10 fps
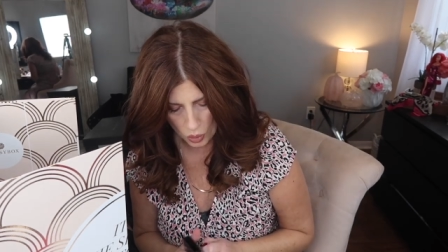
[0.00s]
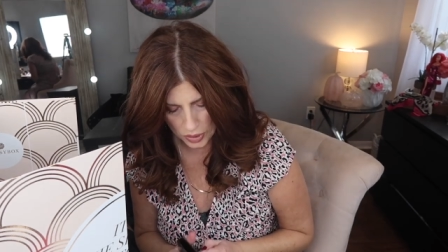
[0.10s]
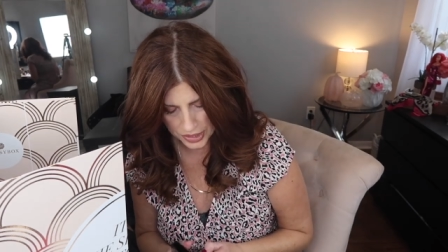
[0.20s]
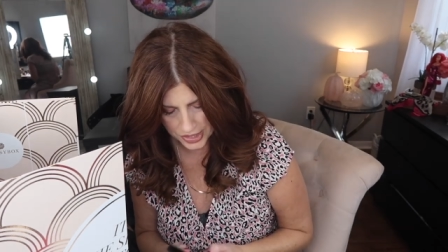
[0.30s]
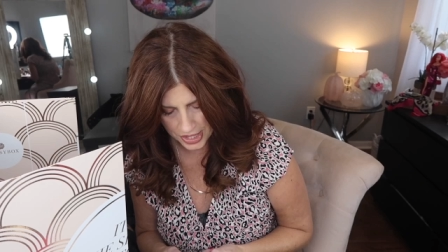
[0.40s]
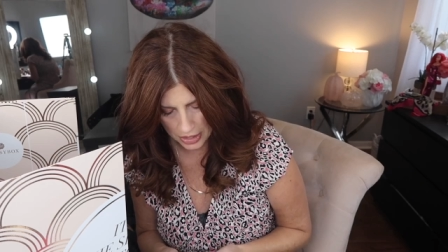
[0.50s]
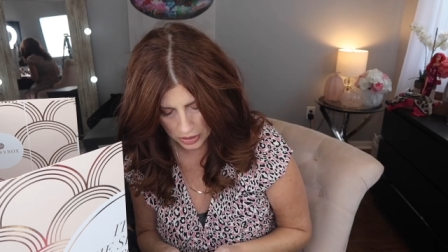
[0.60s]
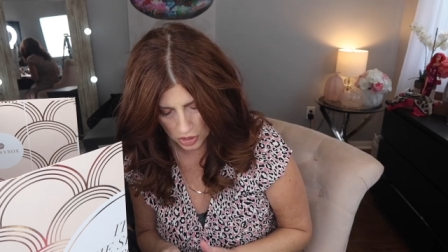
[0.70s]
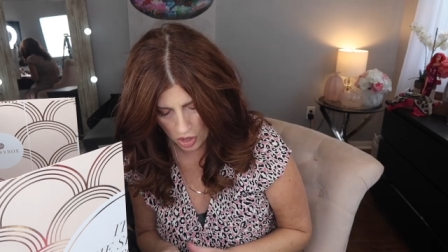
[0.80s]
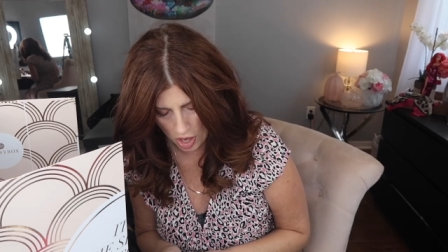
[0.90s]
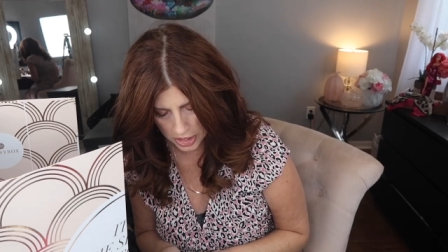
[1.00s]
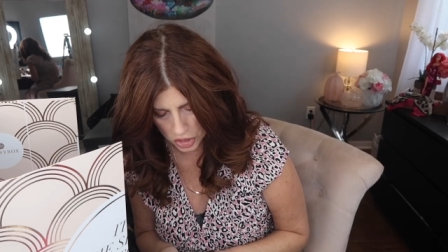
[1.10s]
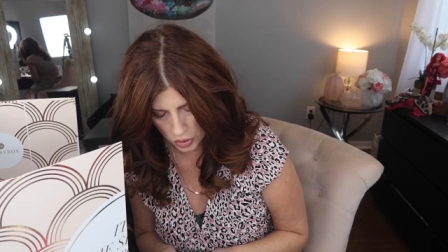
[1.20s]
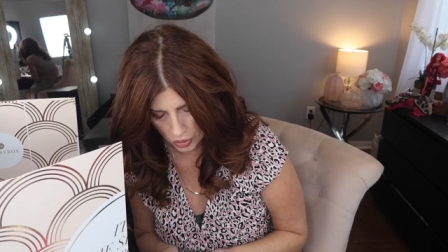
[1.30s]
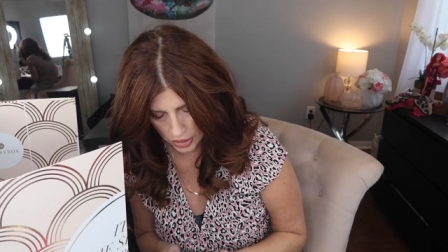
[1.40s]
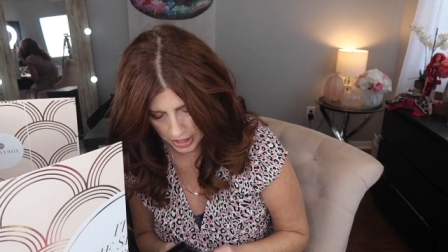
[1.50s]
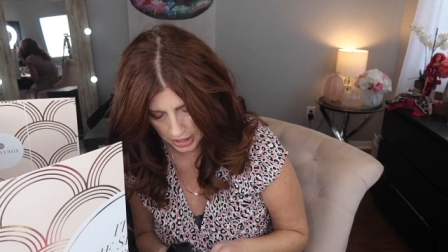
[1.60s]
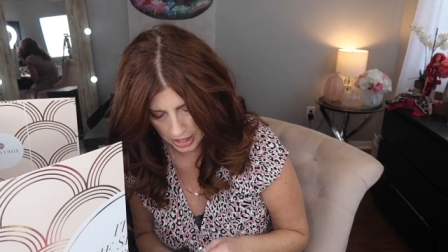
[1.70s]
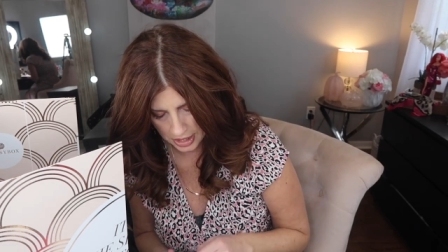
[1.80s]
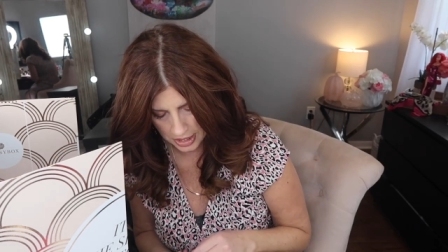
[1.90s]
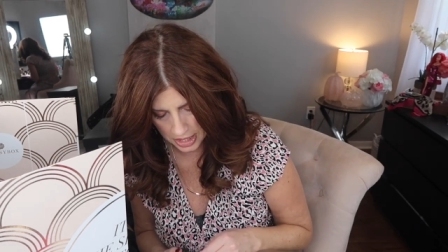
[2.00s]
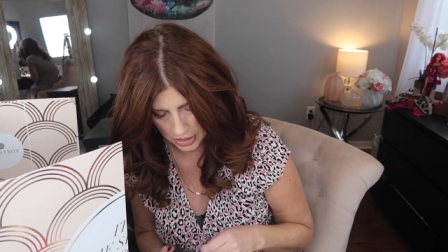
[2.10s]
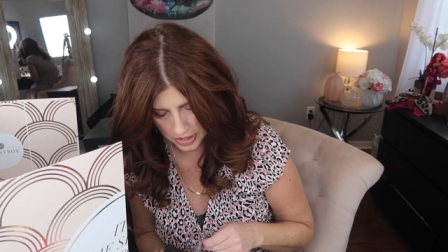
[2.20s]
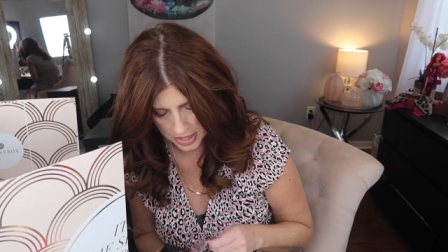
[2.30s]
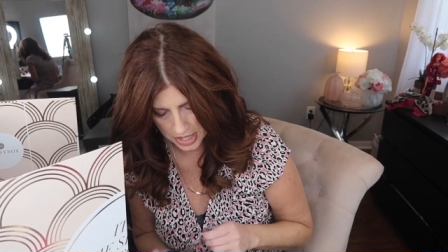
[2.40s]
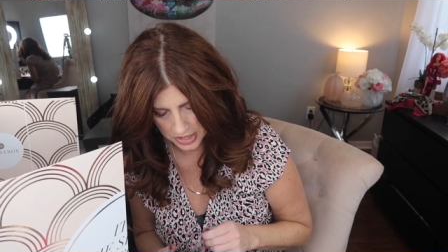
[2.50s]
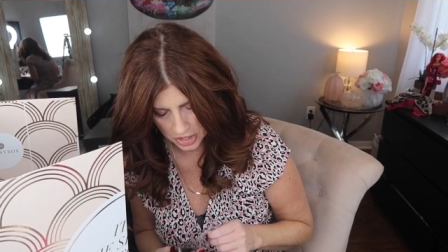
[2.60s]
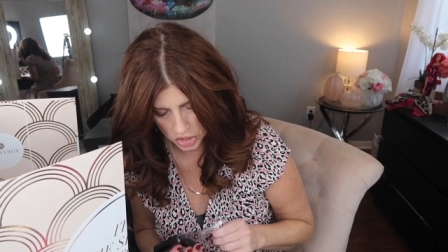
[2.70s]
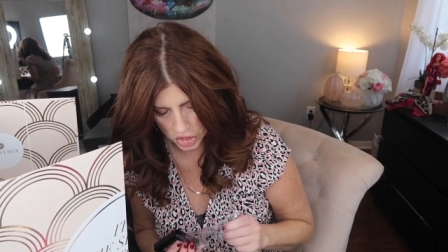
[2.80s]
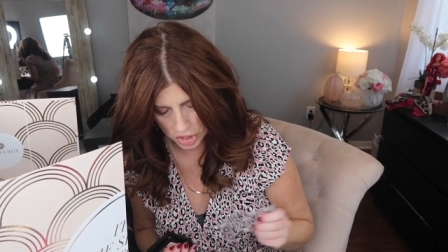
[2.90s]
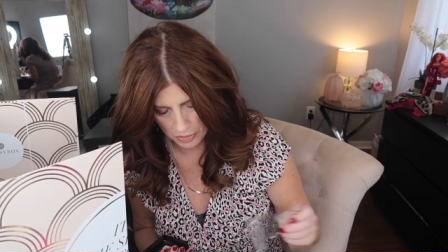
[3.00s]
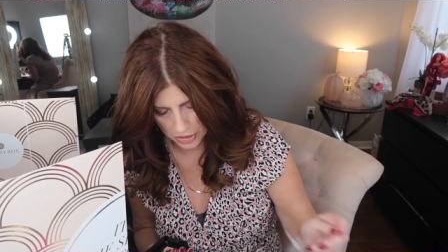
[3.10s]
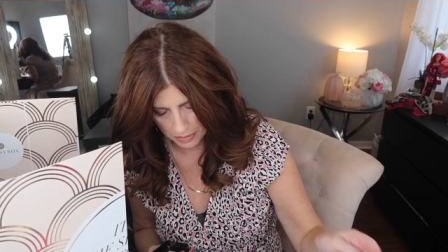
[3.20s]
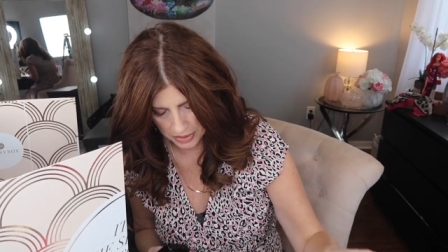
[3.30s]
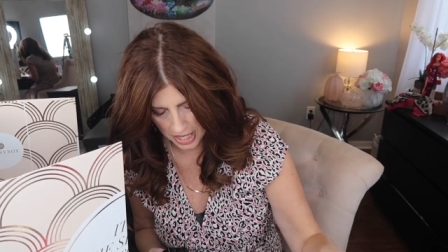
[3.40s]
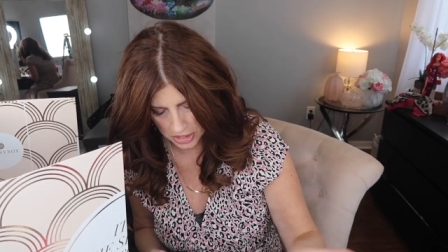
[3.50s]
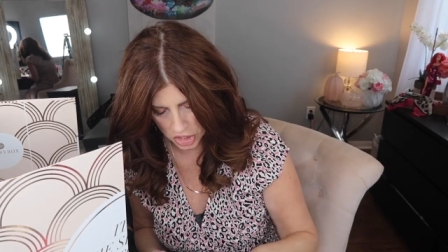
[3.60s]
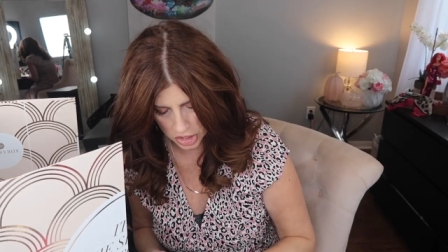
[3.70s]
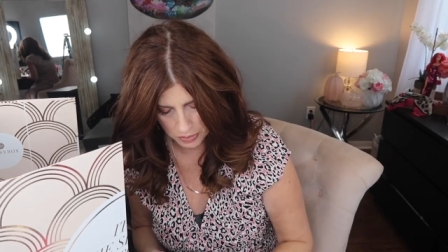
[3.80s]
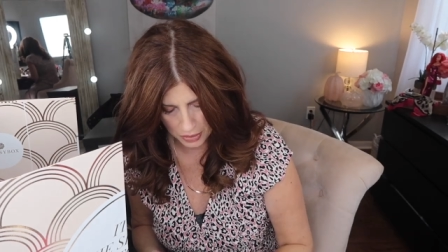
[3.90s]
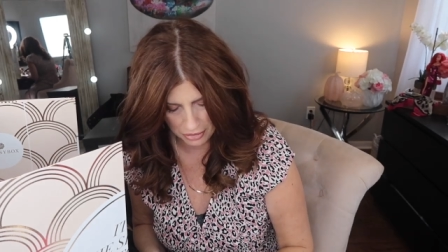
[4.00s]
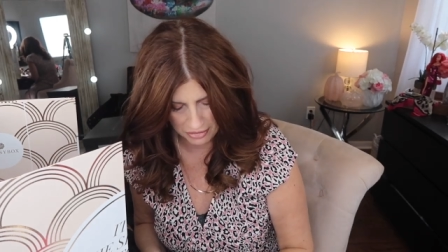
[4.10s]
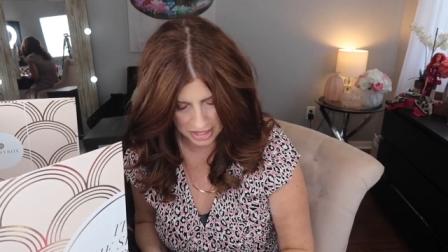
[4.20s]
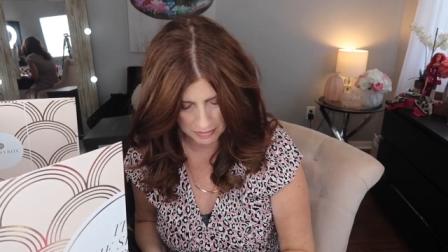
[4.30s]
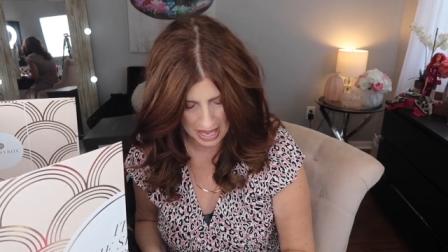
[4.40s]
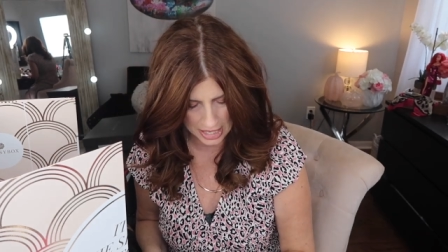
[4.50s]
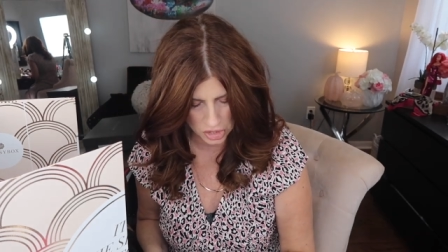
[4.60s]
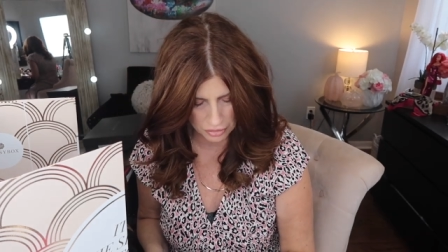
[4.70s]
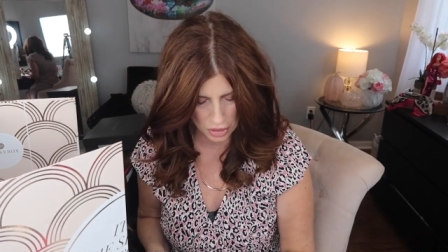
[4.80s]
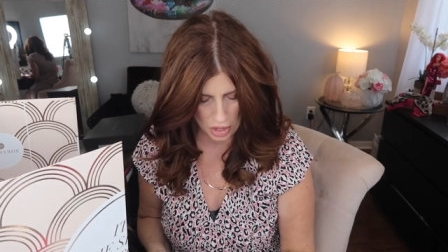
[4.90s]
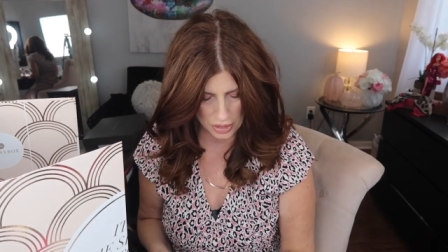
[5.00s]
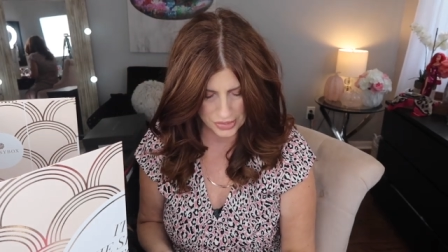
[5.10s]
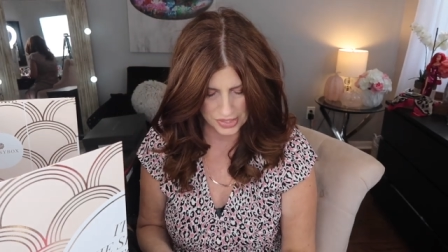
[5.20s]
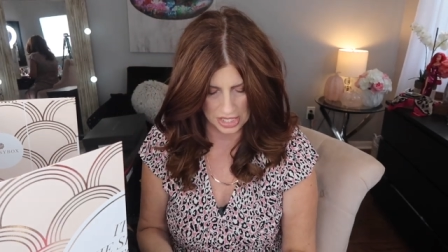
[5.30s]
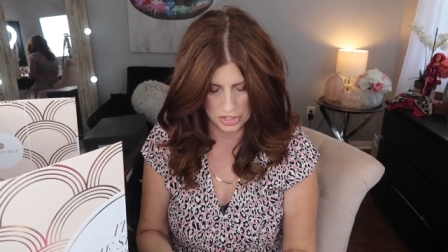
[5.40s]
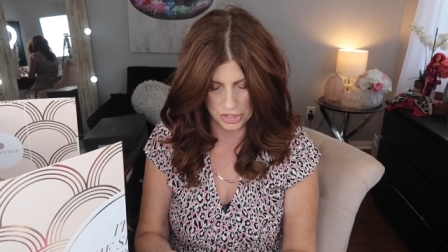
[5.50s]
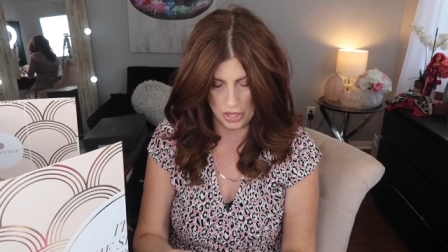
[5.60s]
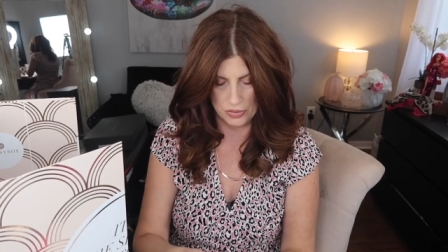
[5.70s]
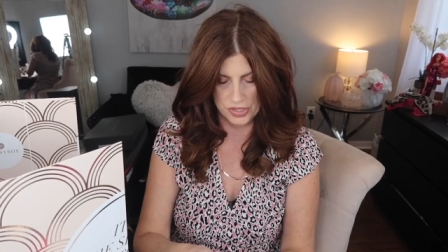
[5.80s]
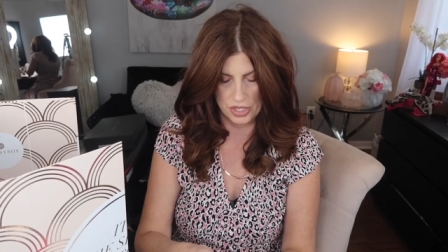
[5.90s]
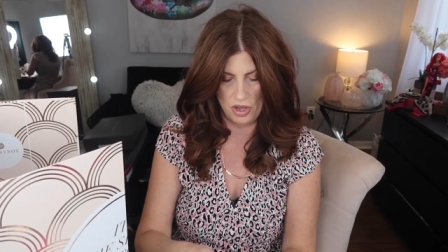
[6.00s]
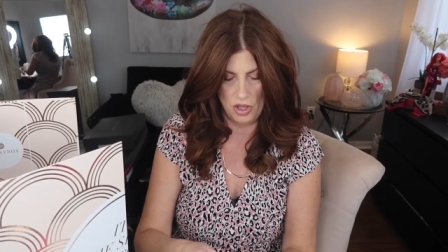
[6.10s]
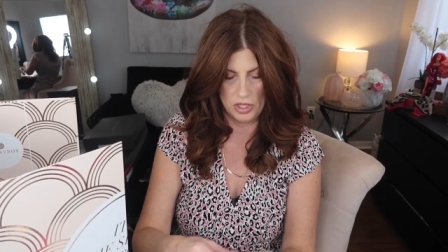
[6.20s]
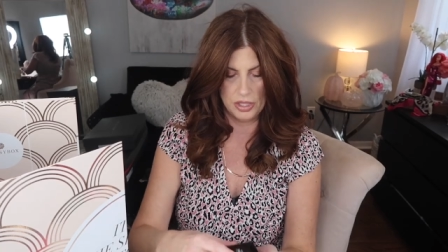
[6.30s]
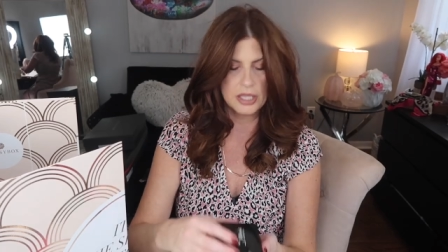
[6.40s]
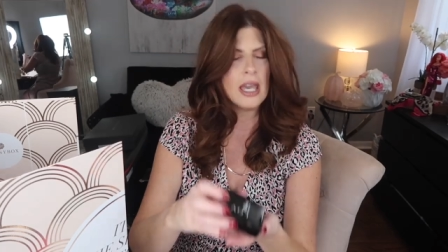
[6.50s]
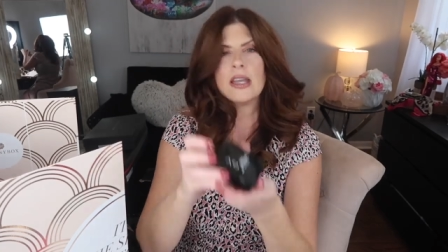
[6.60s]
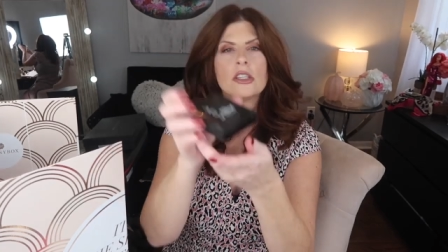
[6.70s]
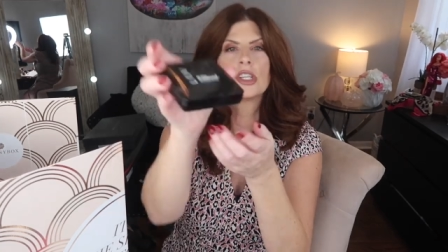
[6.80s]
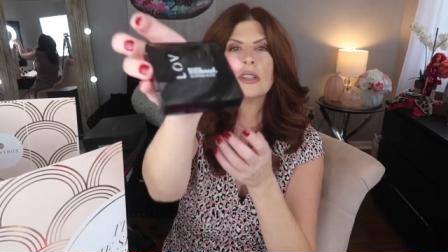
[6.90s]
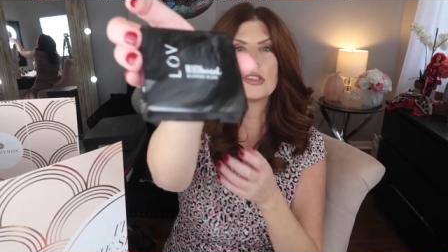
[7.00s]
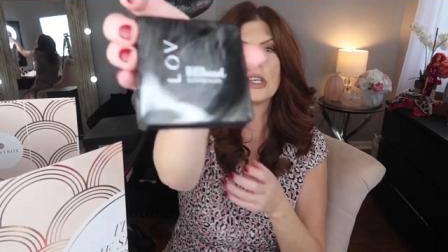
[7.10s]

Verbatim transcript: With subtle contouring and an iridescent shimmer, the blush is perfect match for all skin tones and all occasions.